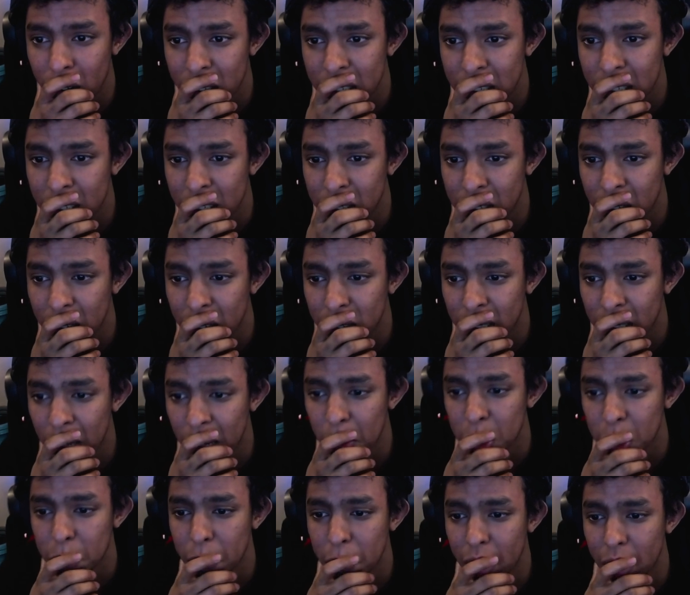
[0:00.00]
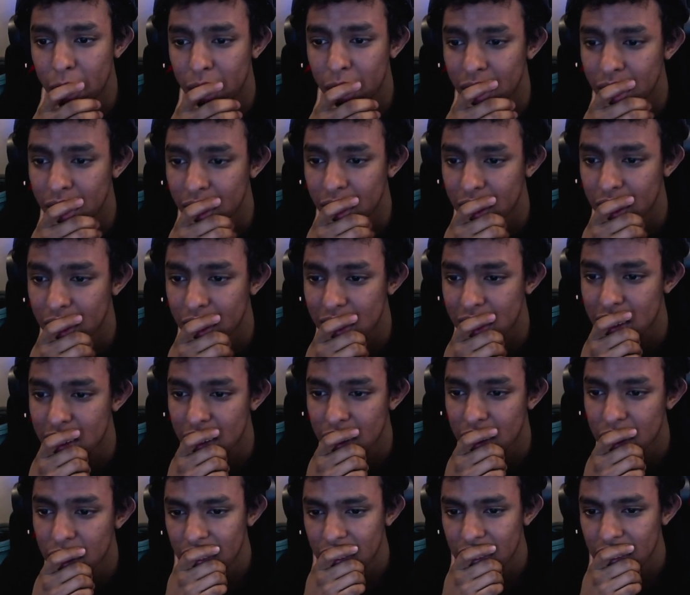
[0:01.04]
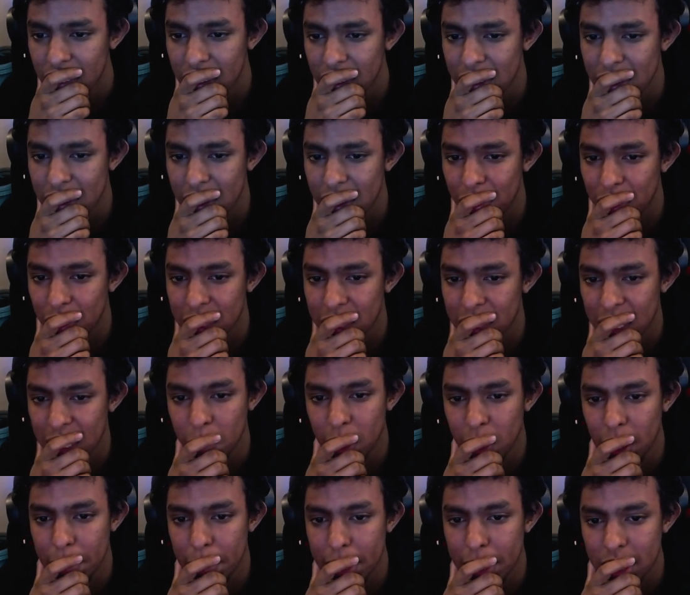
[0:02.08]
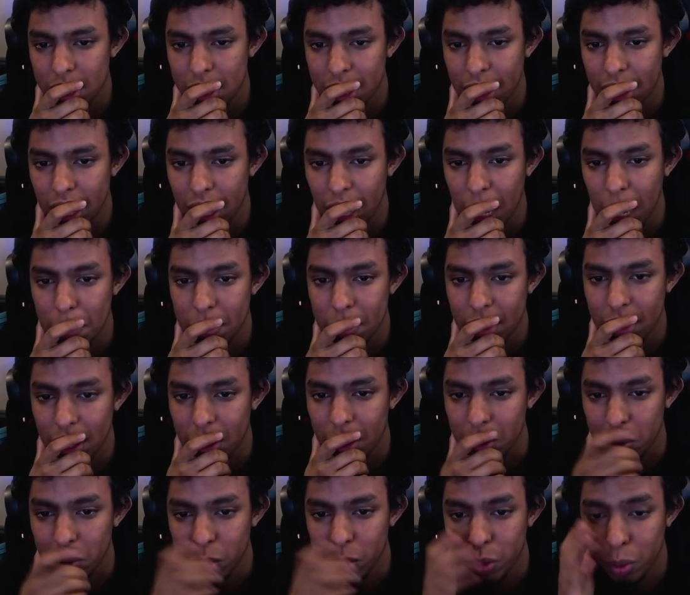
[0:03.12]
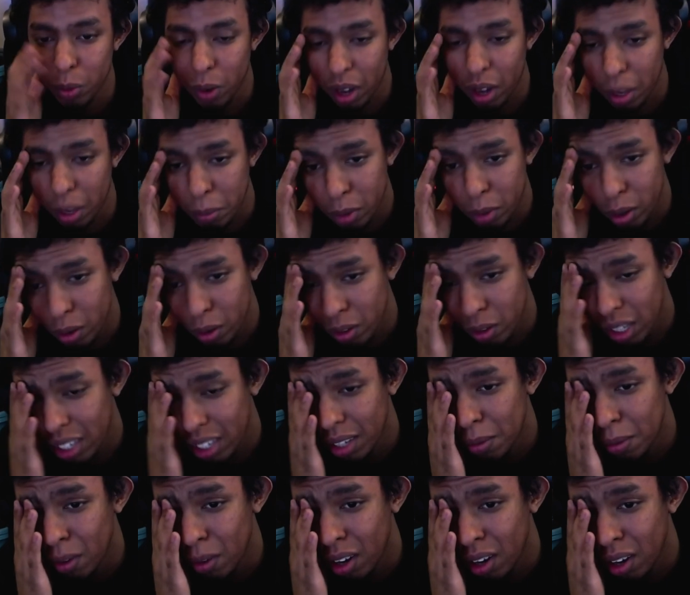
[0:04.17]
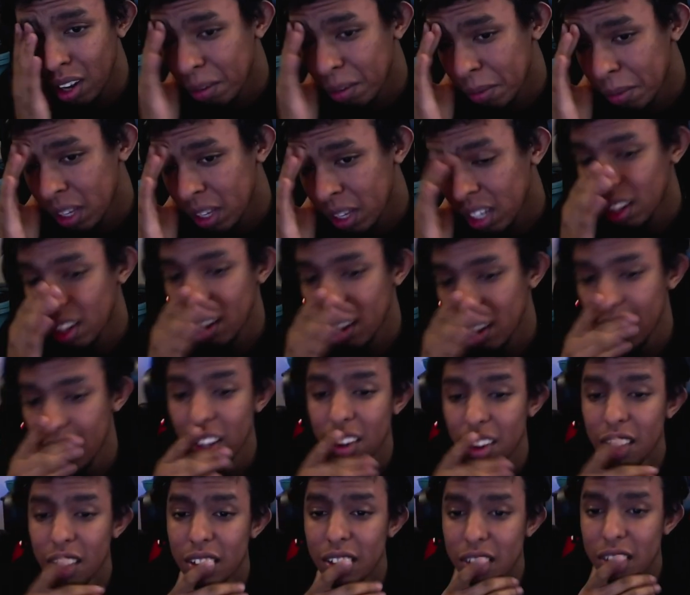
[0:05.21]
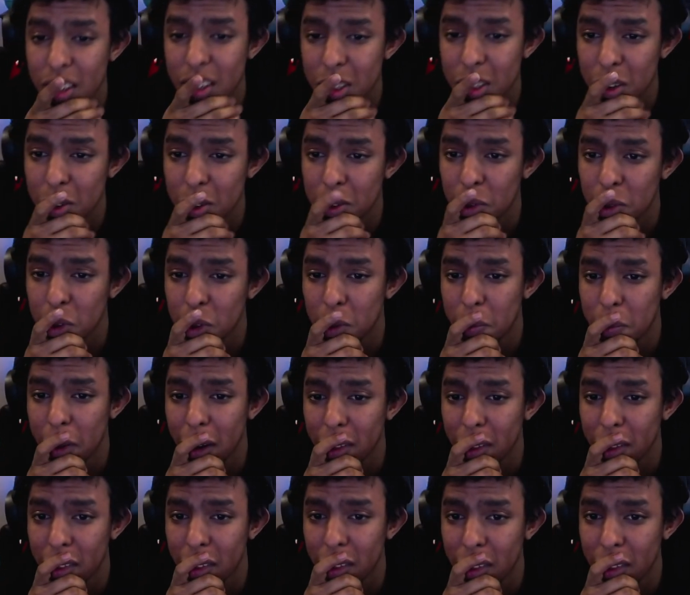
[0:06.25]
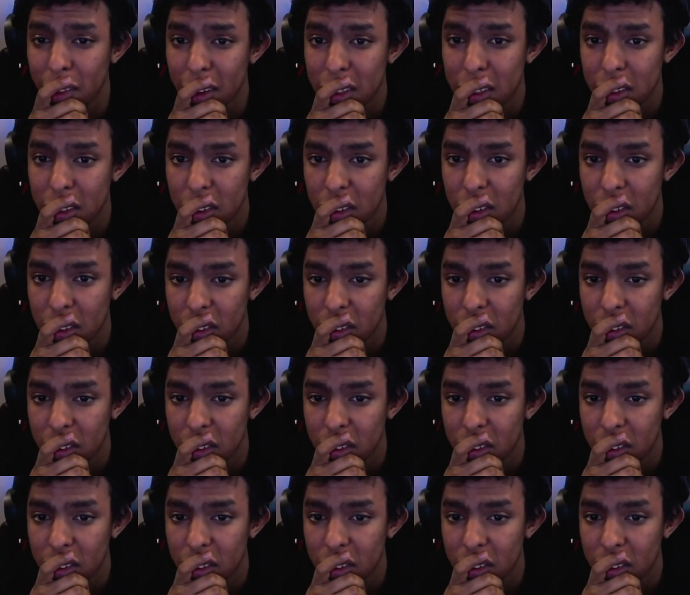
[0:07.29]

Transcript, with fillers: She deserves so much better than this. This is the first time where I'm actually not happy that we won, bro. Like, come on, man. She deserves so much better than this.